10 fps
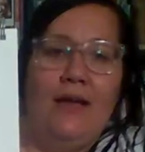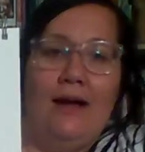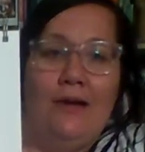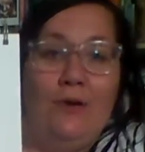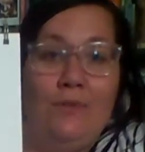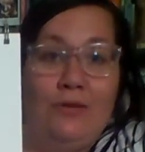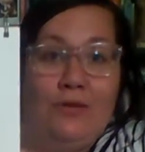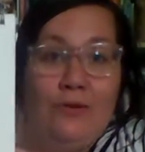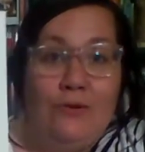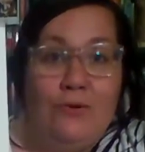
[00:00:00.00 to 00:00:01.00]
I hope that
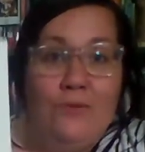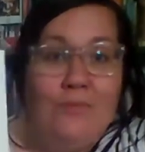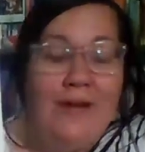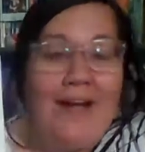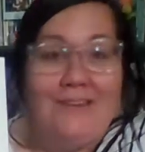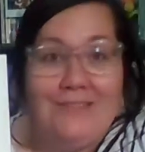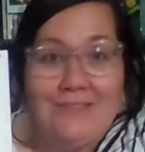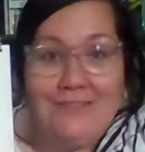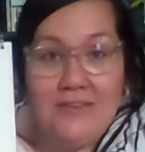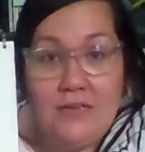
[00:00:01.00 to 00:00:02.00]
you
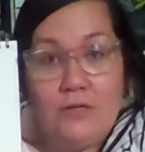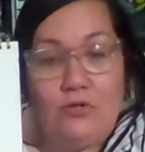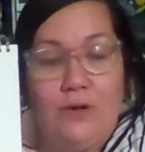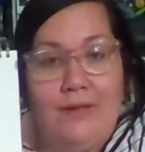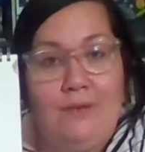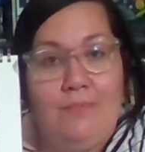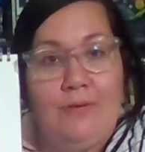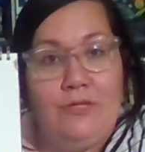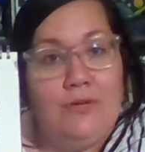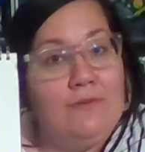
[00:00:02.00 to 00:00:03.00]
practice drawing a
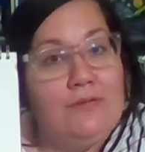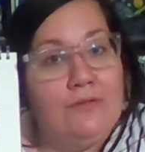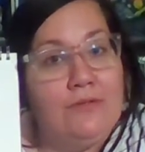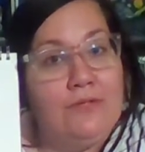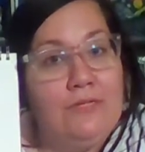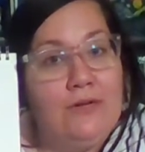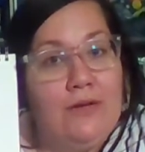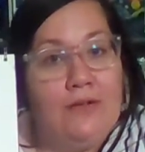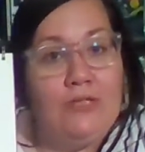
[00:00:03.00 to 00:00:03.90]
picture of a killdeer too.